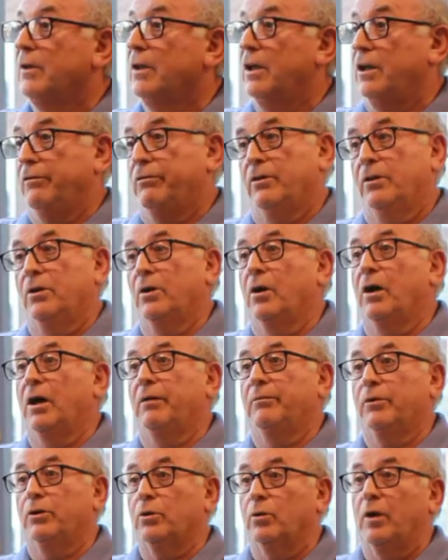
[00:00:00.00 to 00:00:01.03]
Even though
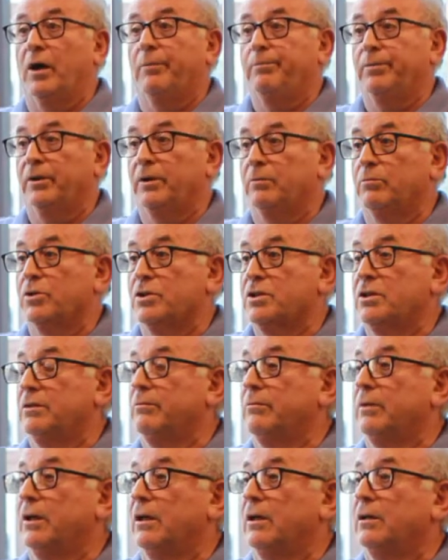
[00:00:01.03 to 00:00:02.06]
I grew up in a
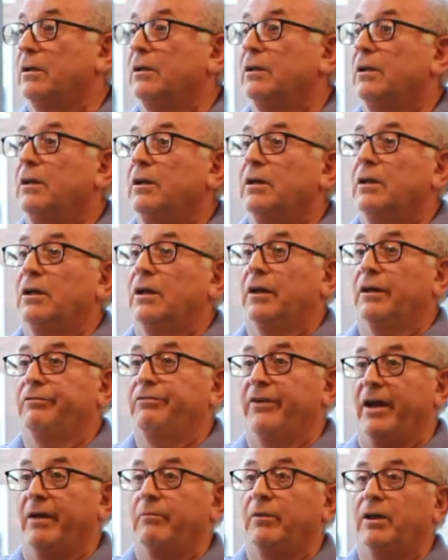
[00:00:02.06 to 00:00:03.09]
Muslim
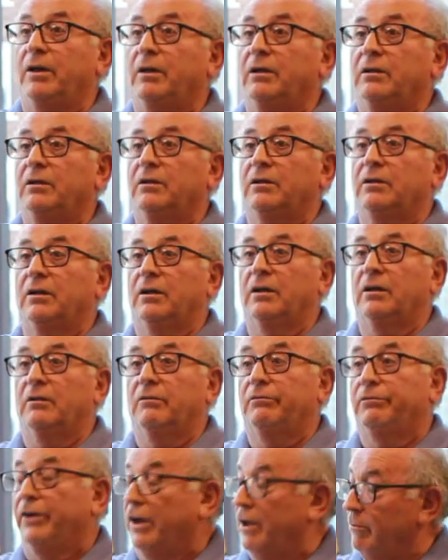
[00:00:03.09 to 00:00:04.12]
family, in a
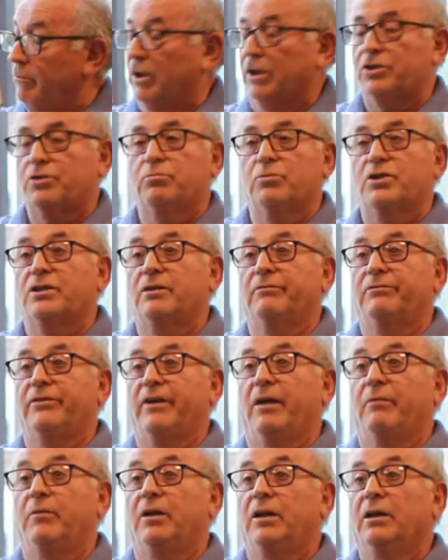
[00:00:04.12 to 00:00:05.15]
very much Muslim
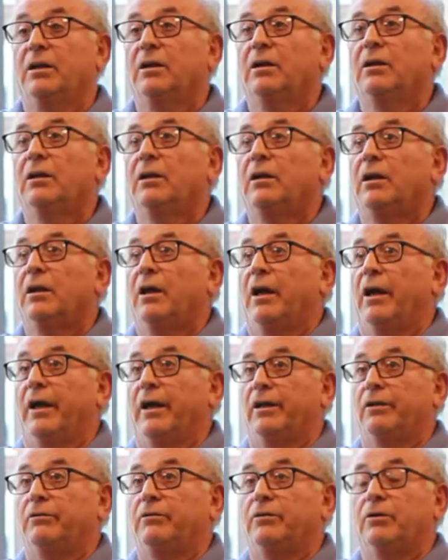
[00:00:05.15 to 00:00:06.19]
family,
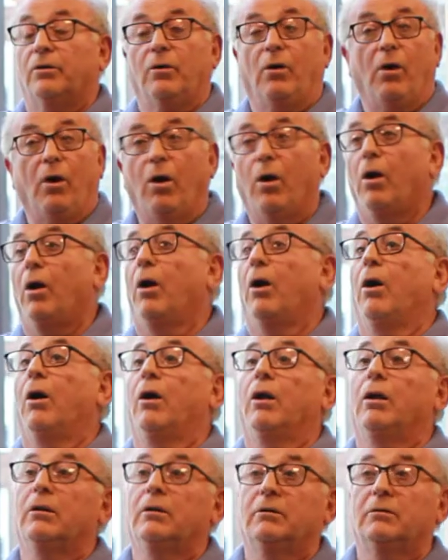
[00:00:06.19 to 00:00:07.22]
and they're
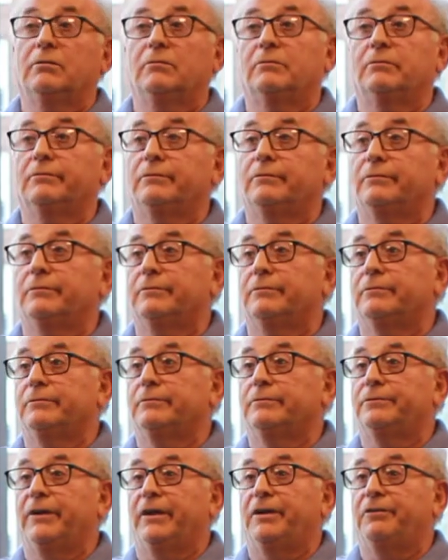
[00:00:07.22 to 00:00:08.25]
all
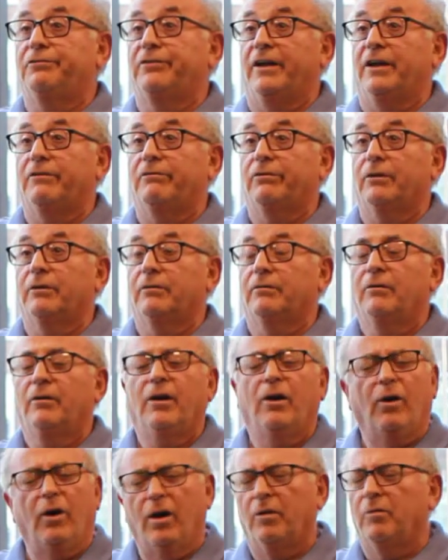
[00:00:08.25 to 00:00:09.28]
very faithful.
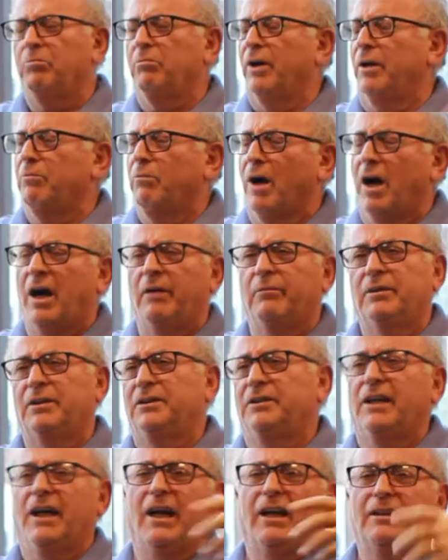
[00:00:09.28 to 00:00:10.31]
My mom
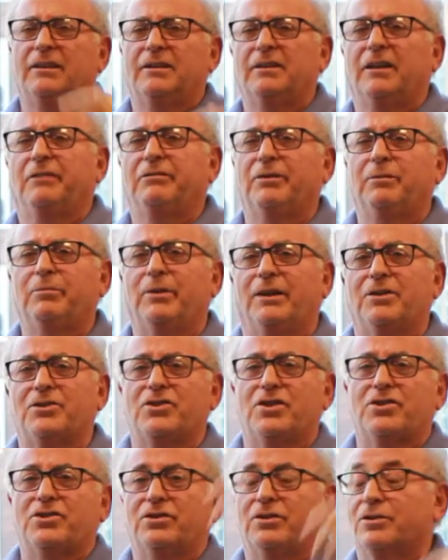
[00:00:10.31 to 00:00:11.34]
and dad and everybody,
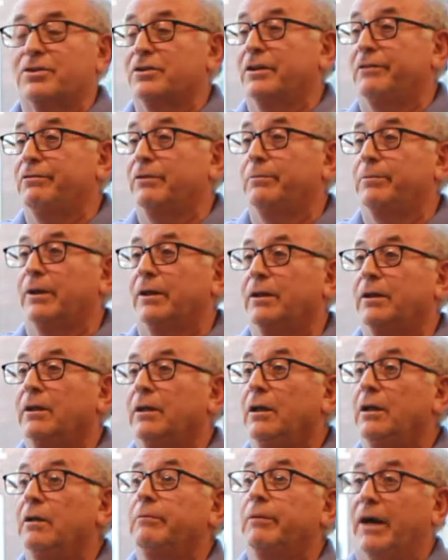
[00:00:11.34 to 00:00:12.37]
sisters, everybody.
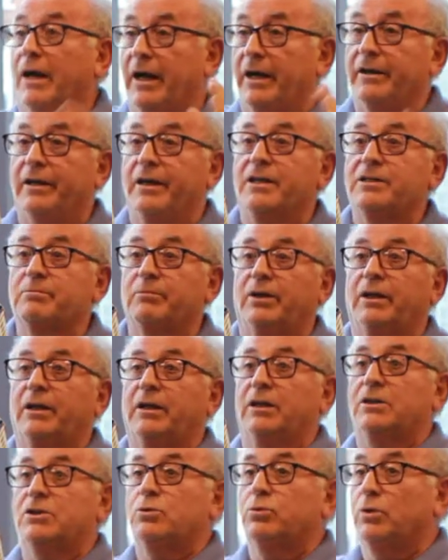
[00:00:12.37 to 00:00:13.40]
But I raised my
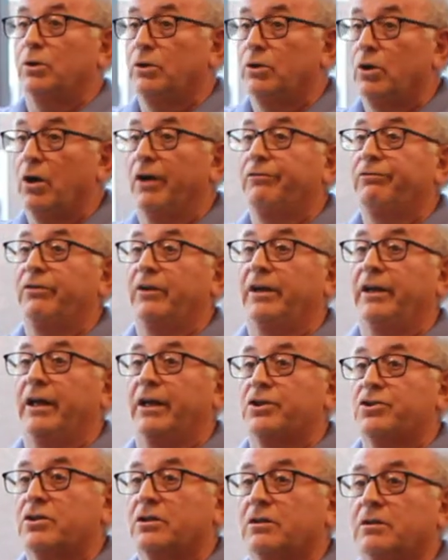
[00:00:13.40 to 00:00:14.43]
kids with no
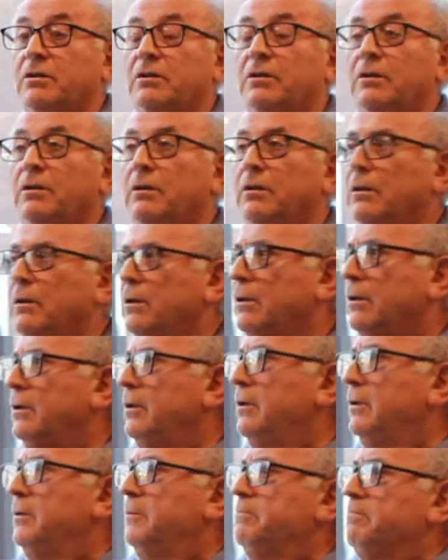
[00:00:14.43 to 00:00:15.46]
affiliation.
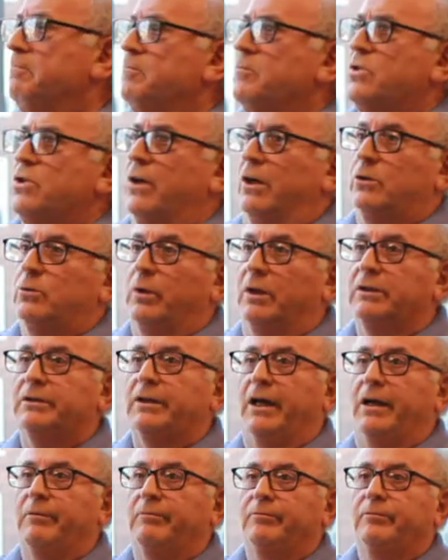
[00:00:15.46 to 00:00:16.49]
So at one
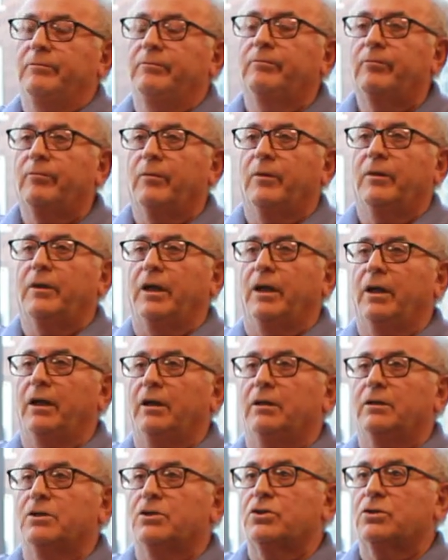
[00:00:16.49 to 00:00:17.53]
time,
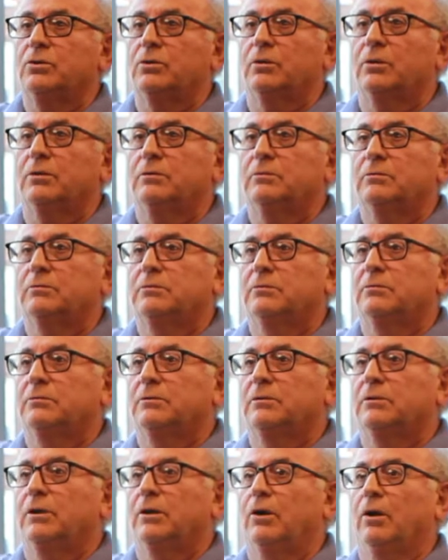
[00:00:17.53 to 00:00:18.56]
in the school,
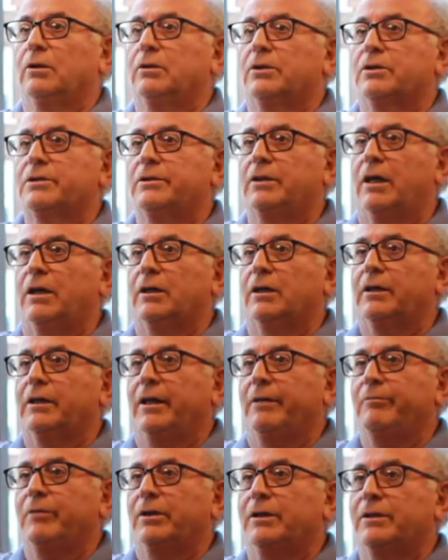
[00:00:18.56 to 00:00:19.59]
the oldest daughter
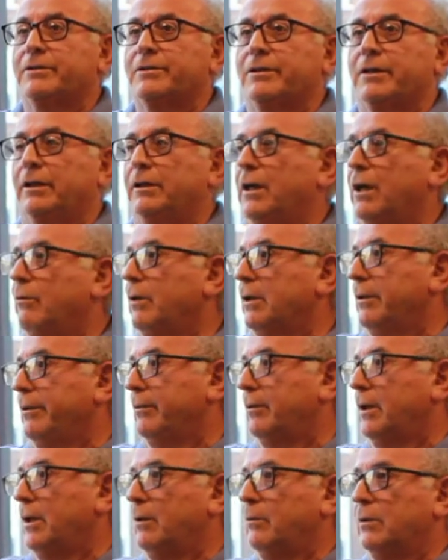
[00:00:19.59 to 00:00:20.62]
came in and she said, I
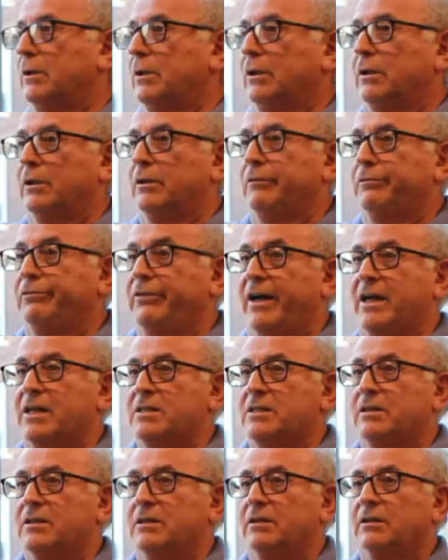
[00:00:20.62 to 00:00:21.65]
wanna
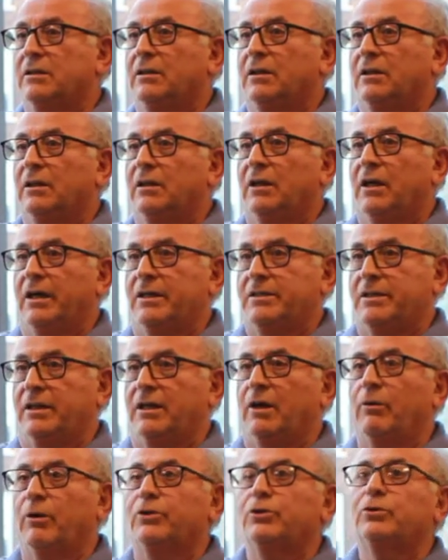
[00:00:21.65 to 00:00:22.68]
fast. I said,
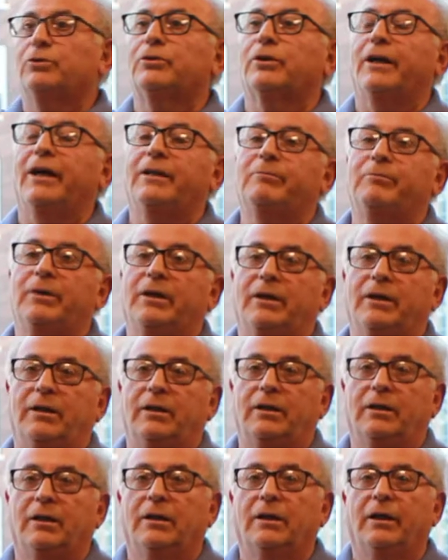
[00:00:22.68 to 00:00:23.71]
I want you to write me
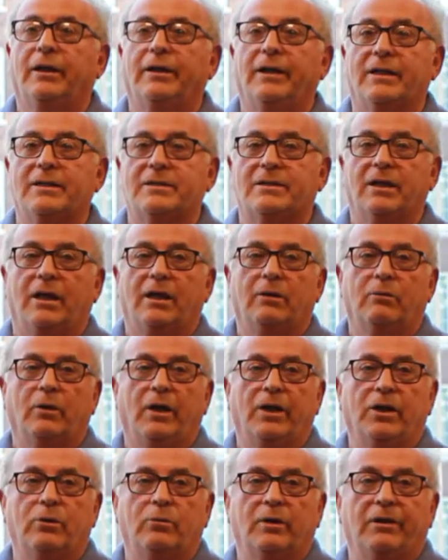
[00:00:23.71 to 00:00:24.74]
an essay why
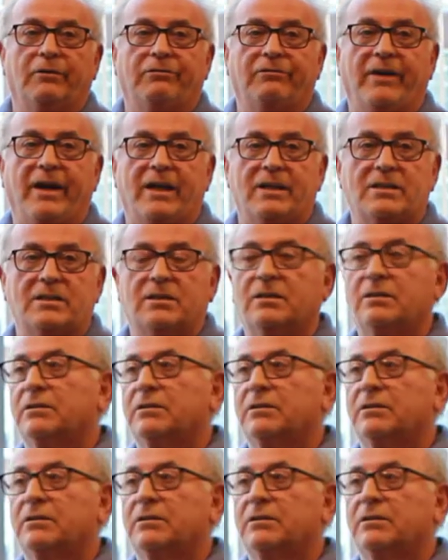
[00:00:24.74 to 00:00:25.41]
you wanna fast.